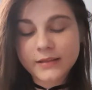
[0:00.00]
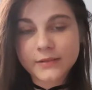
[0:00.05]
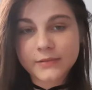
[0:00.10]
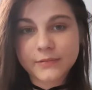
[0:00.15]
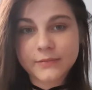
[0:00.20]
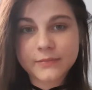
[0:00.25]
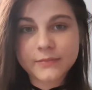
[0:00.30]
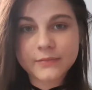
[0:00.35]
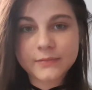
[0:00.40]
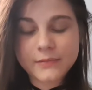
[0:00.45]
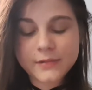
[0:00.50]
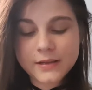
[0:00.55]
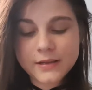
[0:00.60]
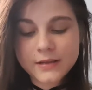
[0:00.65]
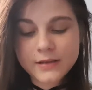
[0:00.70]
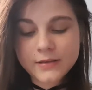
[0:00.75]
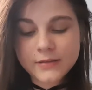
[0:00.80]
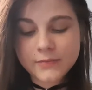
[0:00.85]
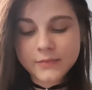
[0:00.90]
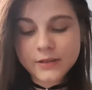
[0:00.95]
so
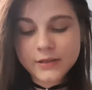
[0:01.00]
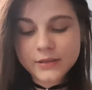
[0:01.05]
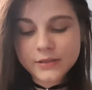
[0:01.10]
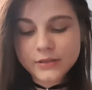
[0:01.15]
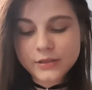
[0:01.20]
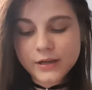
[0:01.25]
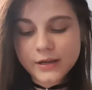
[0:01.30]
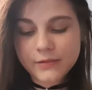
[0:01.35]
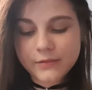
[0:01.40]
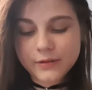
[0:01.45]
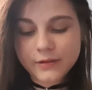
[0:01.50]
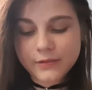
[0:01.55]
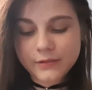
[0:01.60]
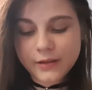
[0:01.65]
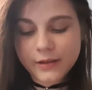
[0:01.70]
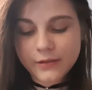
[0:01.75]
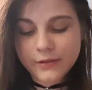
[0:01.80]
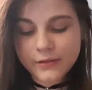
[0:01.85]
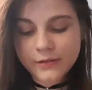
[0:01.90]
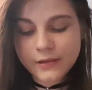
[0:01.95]
I'm gonna try one of
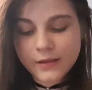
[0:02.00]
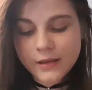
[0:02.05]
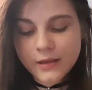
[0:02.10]
those.